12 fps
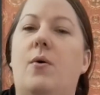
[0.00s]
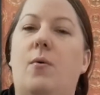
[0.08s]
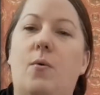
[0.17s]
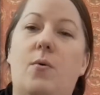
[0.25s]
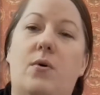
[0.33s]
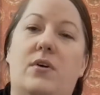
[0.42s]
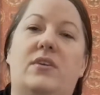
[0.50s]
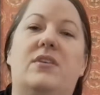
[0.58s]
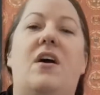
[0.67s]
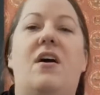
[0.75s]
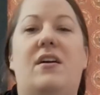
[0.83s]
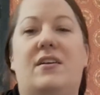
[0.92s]

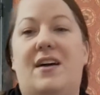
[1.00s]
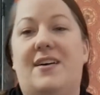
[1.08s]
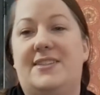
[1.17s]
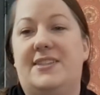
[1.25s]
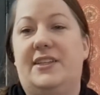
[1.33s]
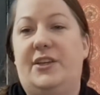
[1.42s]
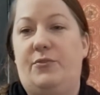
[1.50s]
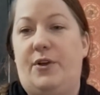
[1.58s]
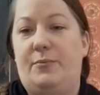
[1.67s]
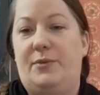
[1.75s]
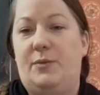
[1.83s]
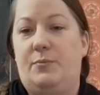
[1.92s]
or are constantly
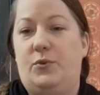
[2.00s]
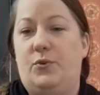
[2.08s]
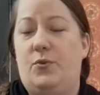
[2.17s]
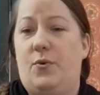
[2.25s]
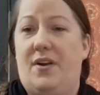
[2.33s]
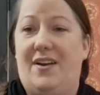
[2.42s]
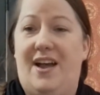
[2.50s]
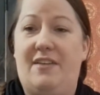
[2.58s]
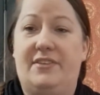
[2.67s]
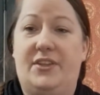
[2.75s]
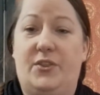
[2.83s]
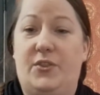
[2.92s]
around people who are
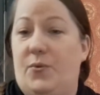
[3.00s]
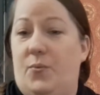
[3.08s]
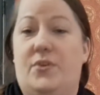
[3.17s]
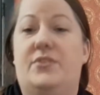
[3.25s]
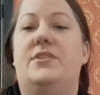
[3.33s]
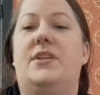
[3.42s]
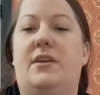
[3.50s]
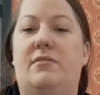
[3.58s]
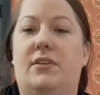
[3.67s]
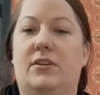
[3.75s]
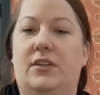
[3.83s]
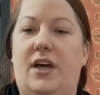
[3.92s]
having the worst day of
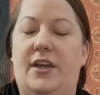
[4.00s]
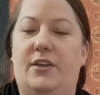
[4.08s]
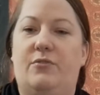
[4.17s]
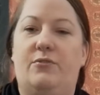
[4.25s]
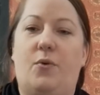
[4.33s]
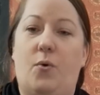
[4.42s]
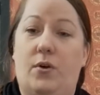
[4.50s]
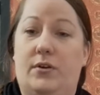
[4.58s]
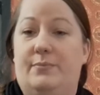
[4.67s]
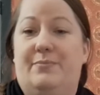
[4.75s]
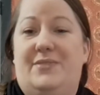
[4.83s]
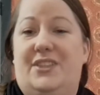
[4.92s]
their life
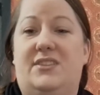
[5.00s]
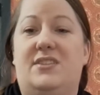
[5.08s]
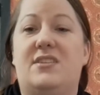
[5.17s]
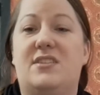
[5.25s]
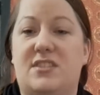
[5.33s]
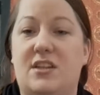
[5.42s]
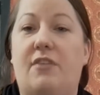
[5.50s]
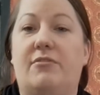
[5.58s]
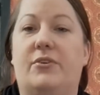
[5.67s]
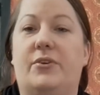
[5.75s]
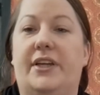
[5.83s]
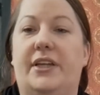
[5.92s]
or just
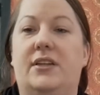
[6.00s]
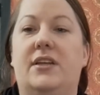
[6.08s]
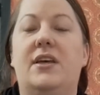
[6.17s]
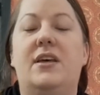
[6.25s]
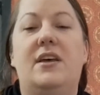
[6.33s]
suffering,